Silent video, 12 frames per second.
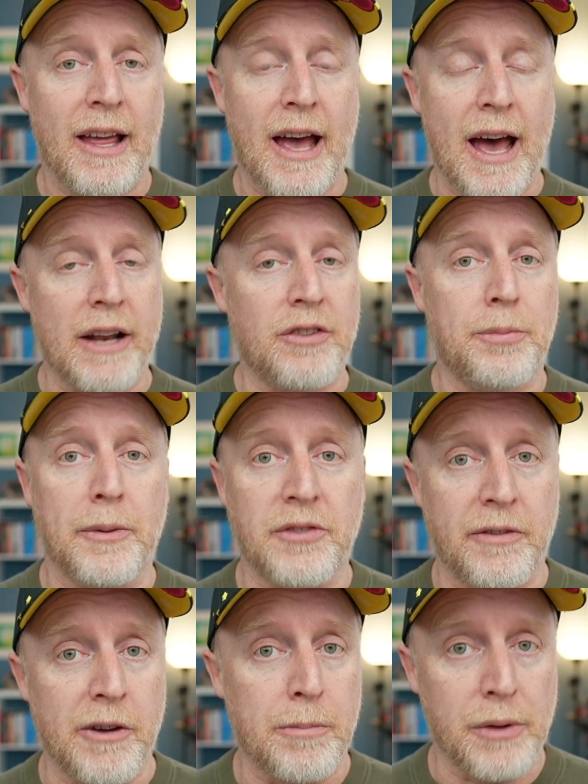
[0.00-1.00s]
at a
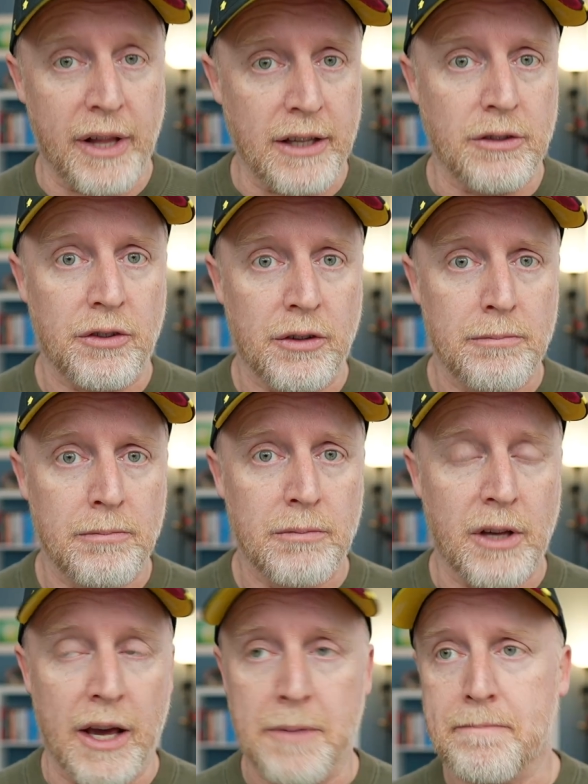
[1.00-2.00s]
specific place,
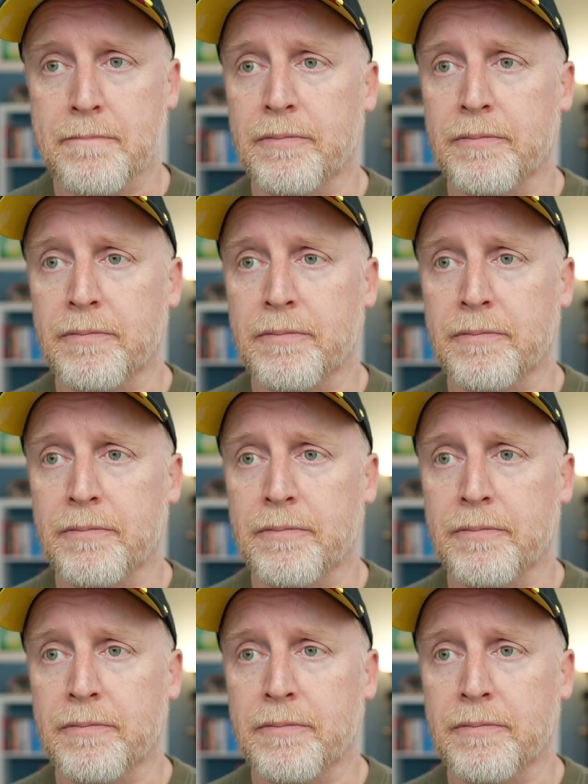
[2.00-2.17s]
okay?